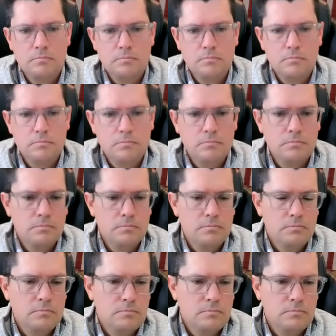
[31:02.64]

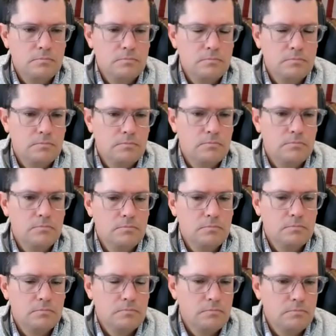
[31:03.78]

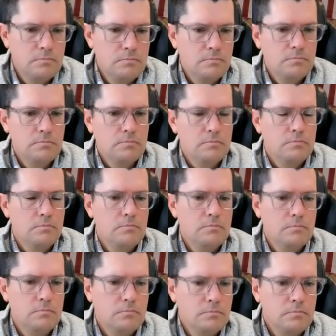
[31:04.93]

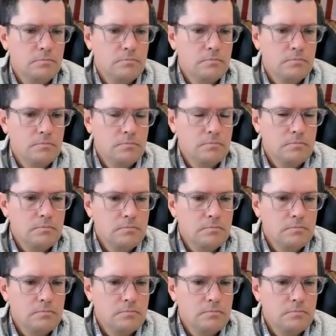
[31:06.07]
(silent)